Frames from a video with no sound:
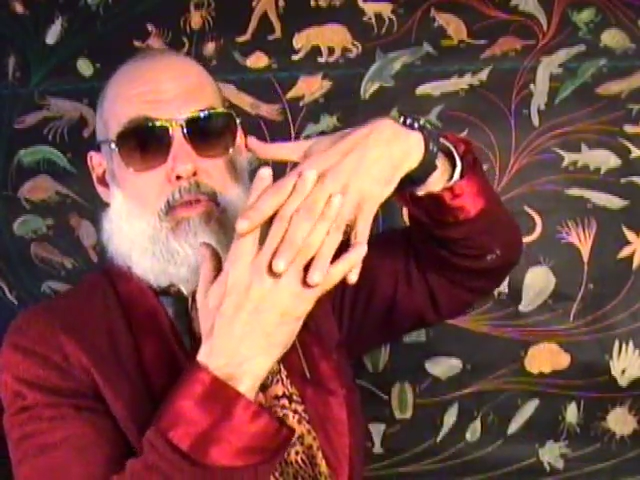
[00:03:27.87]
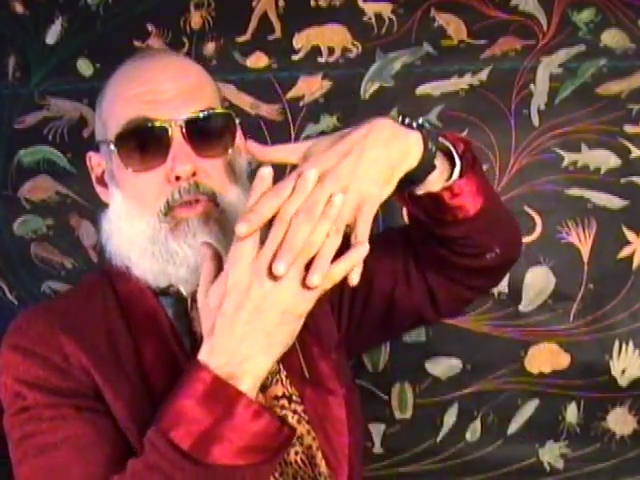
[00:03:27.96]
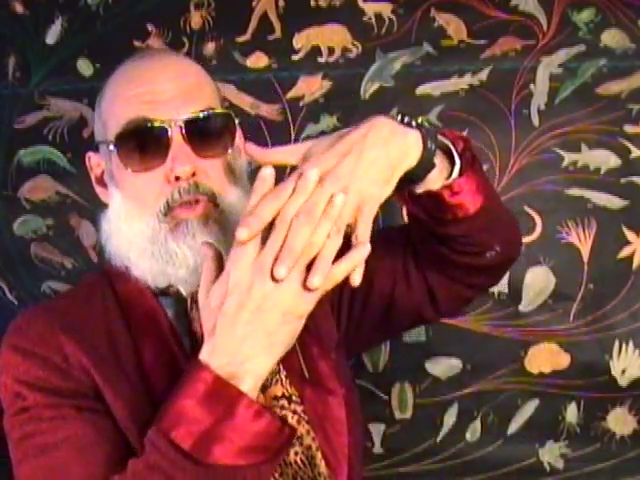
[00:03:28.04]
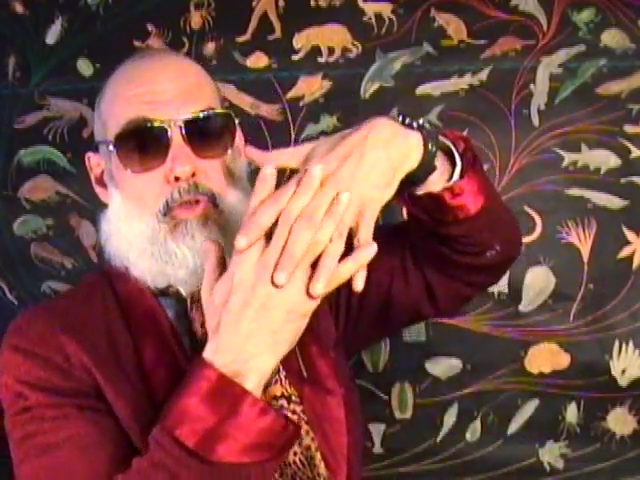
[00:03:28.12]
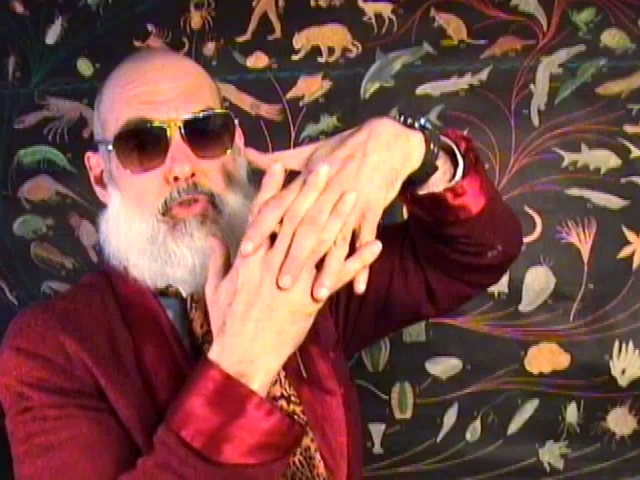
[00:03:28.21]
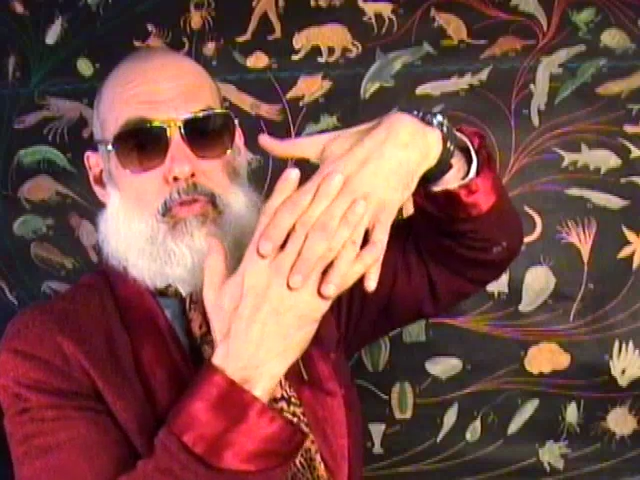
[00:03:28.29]

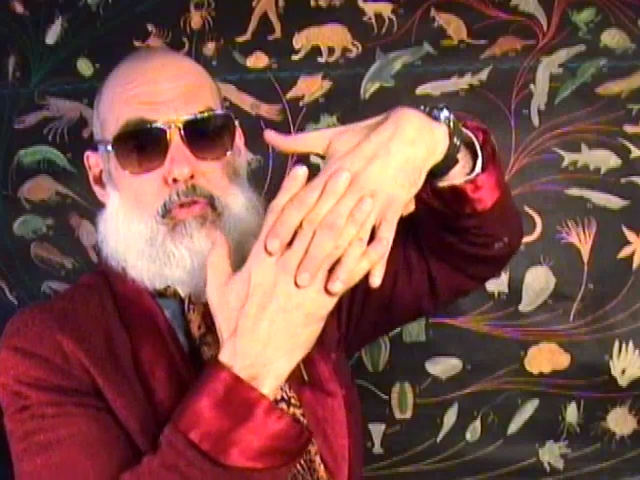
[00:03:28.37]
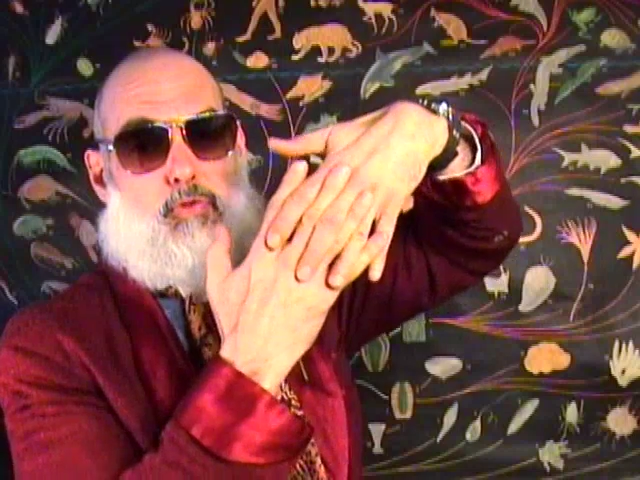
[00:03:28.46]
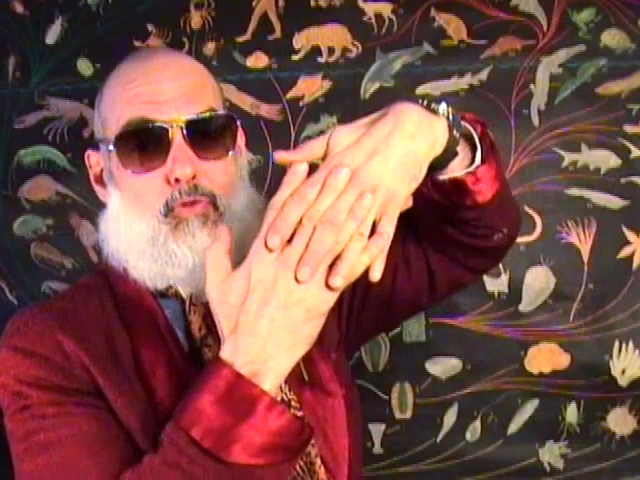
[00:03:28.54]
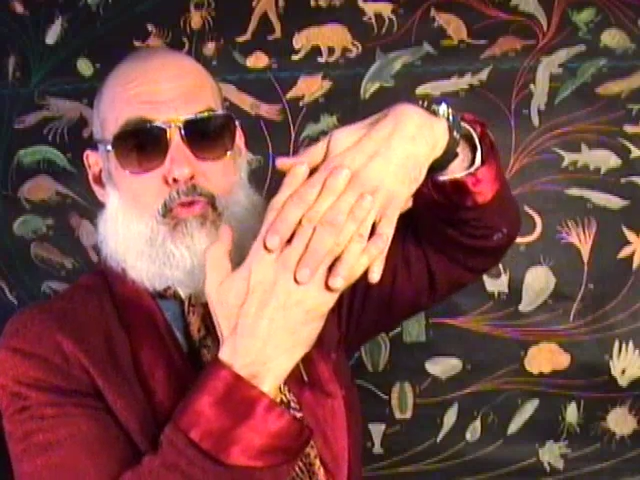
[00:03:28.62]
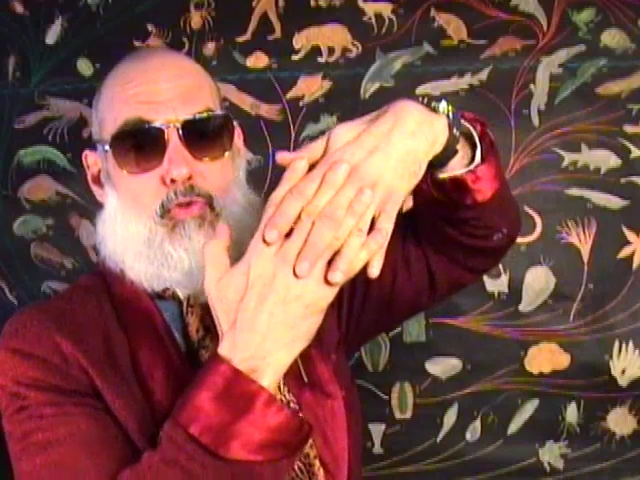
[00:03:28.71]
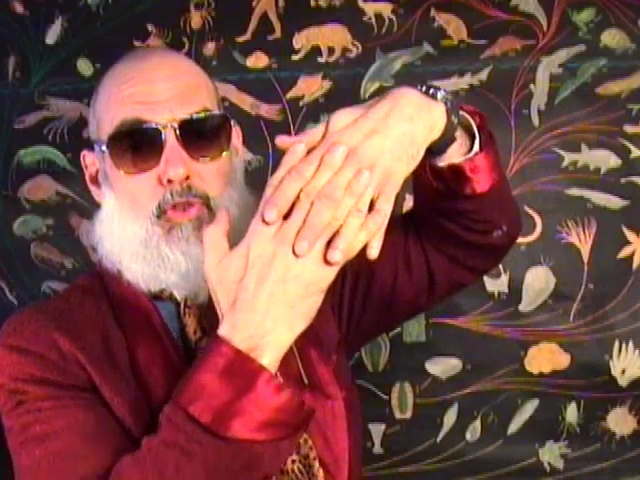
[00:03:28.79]

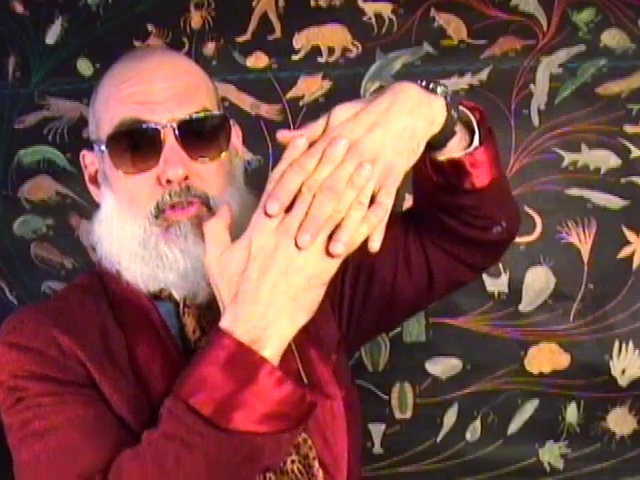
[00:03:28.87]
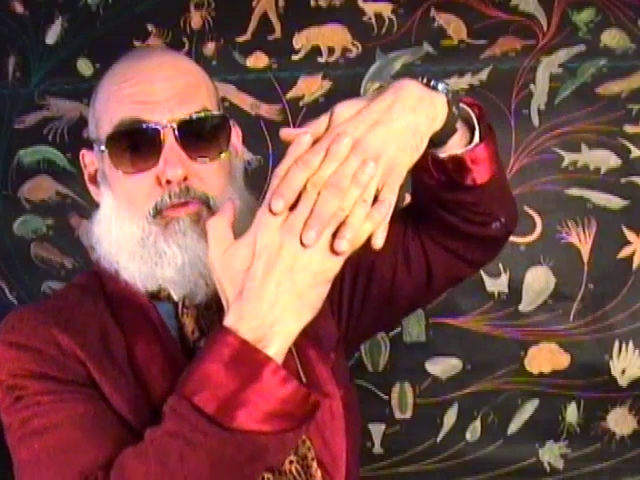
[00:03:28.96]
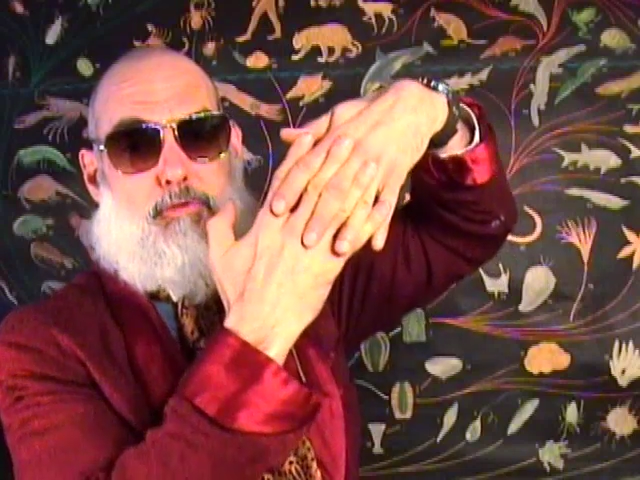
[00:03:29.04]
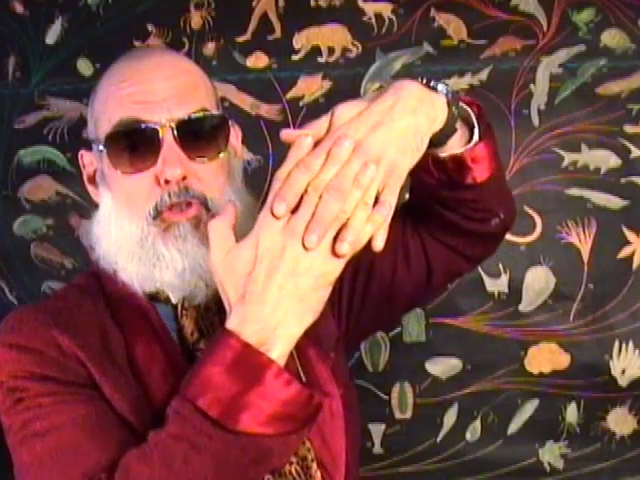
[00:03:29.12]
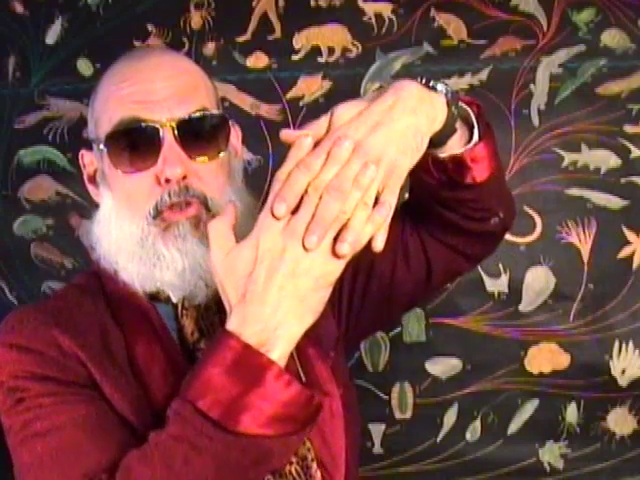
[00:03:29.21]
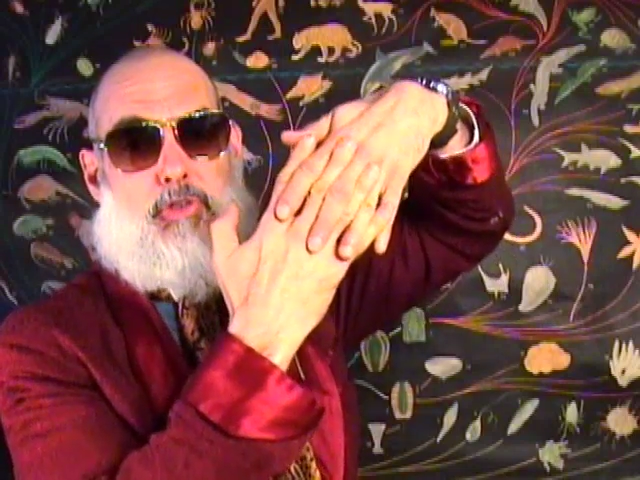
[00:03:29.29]

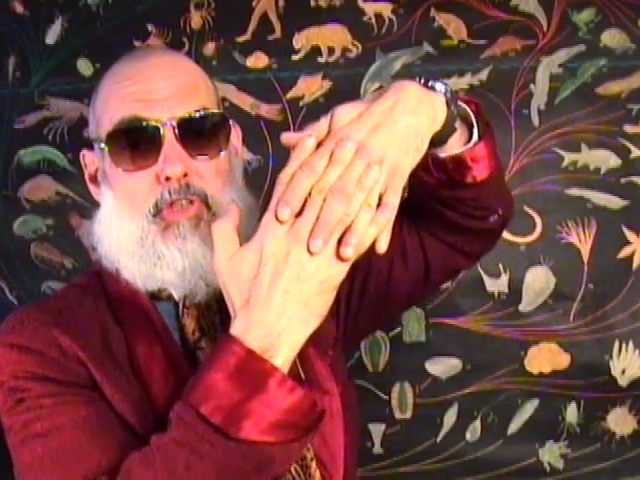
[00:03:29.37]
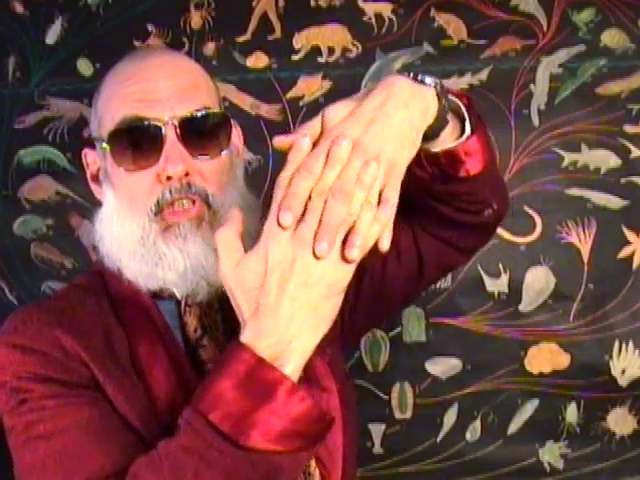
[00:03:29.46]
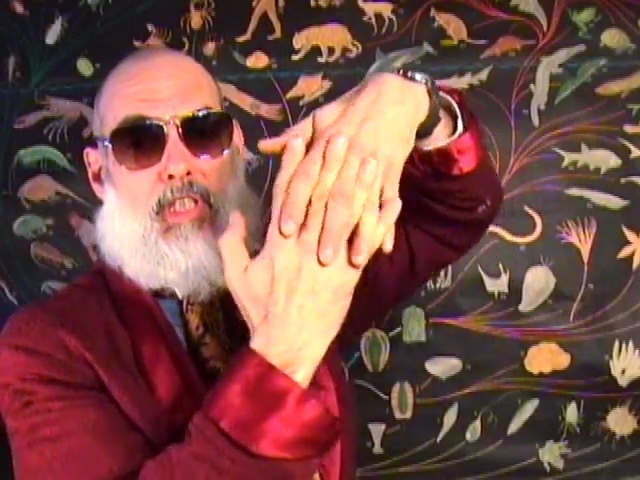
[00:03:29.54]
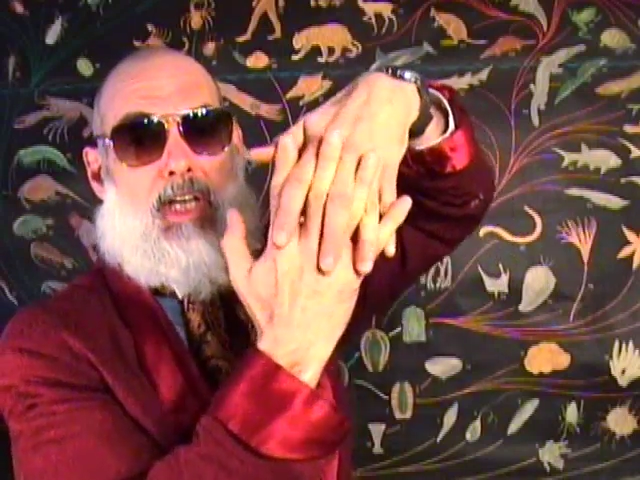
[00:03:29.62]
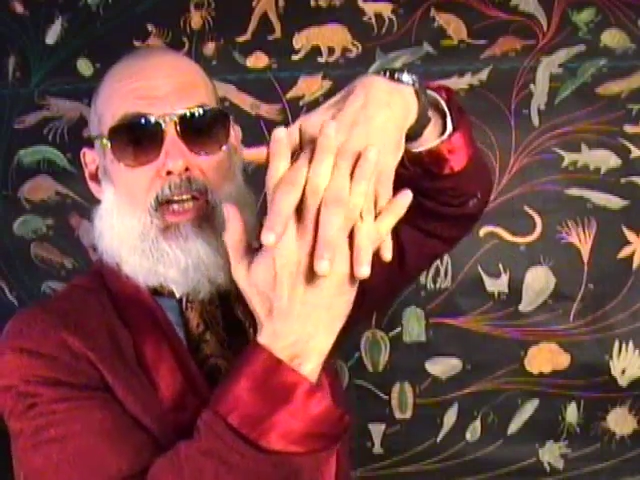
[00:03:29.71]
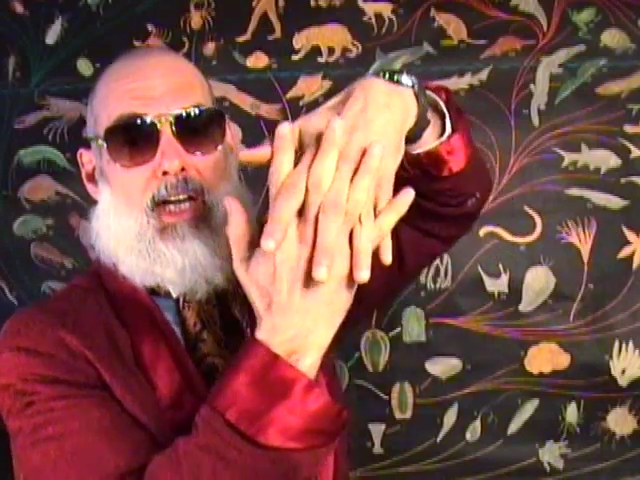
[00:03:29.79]
fuses
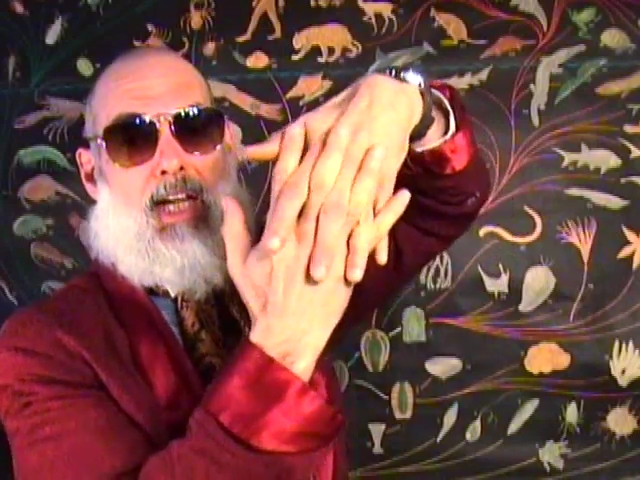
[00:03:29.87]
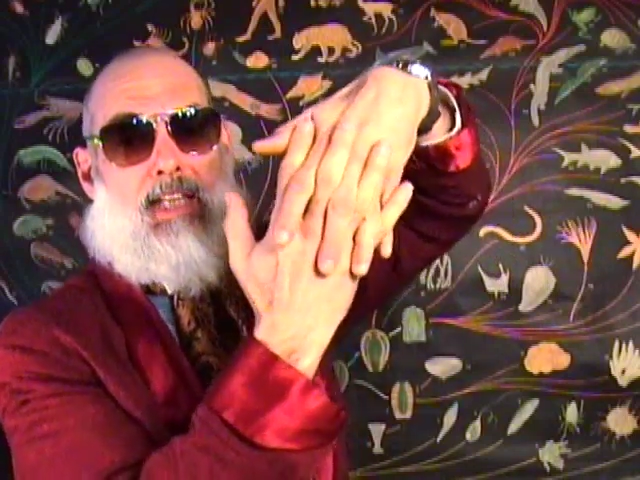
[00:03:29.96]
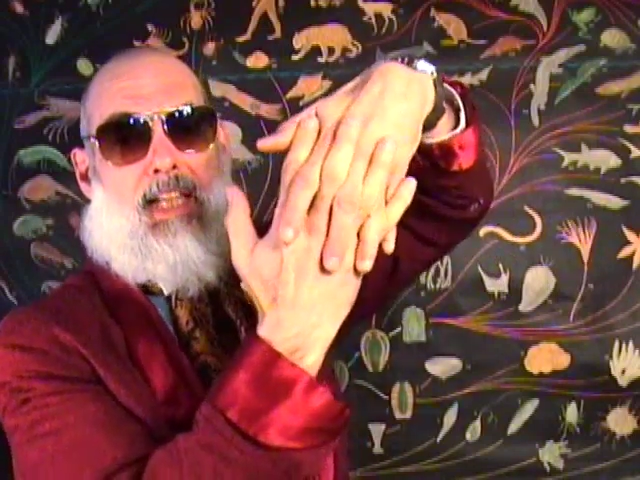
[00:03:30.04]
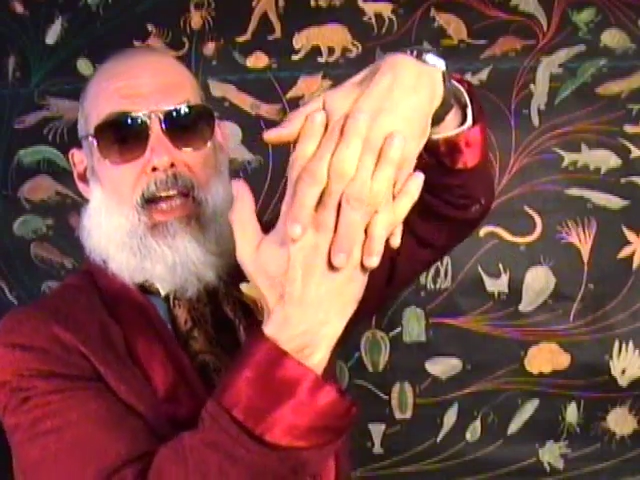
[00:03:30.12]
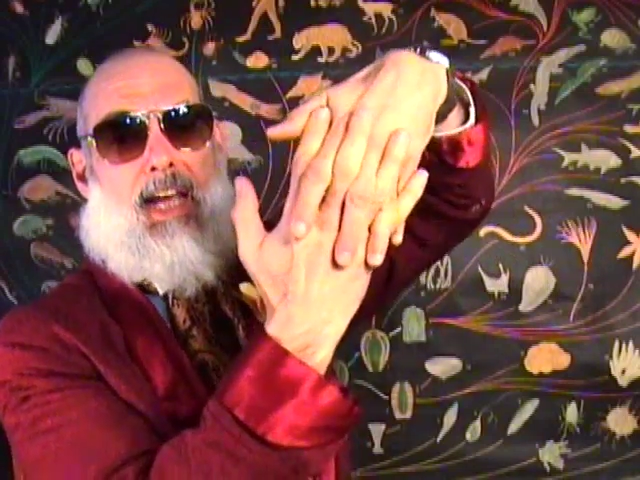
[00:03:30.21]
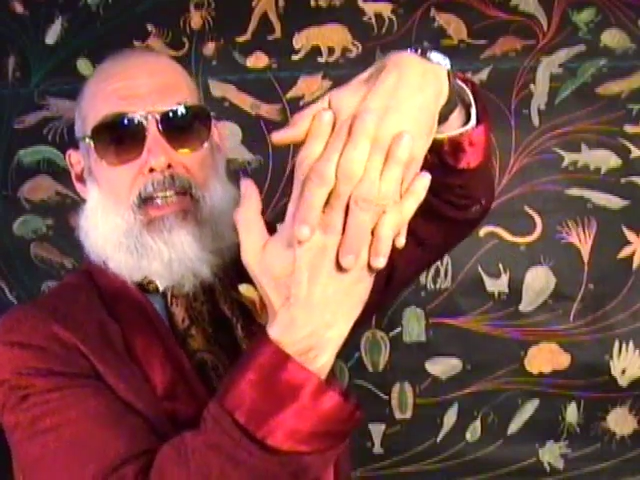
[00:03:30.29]
again like
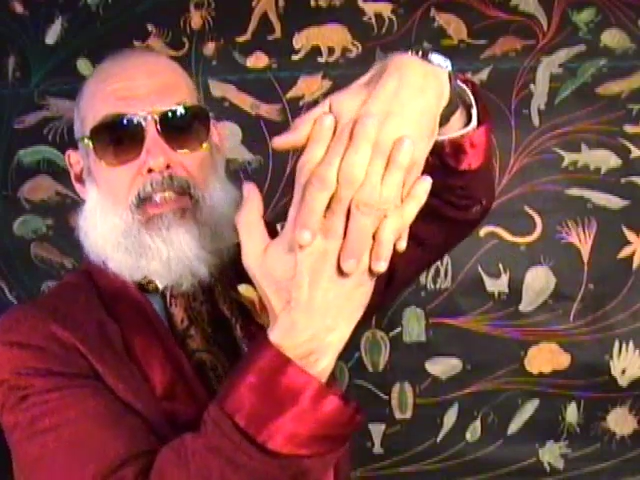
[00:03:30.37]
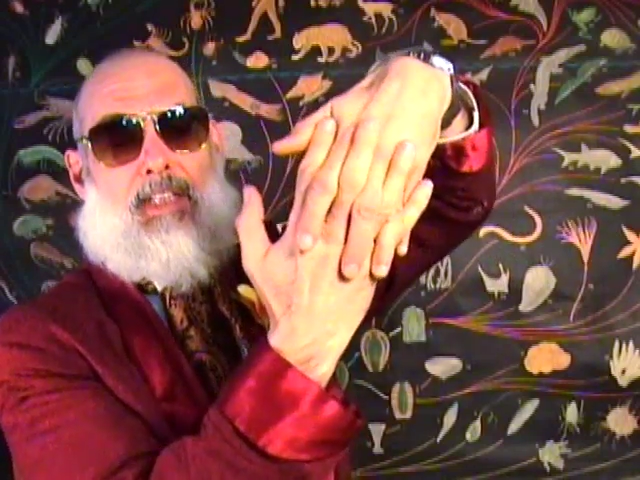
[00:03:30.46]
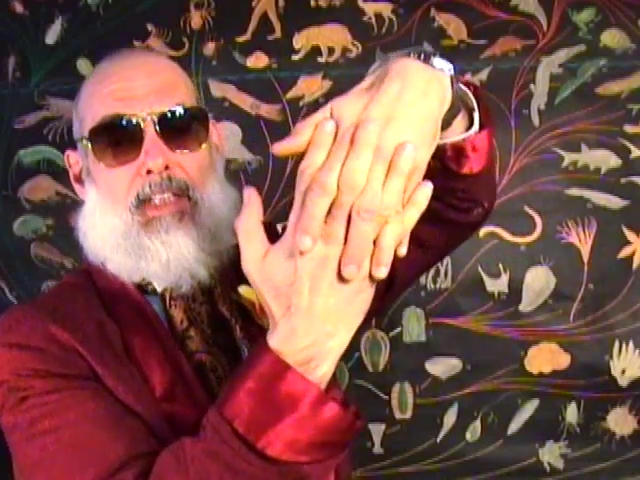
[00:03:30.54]
that.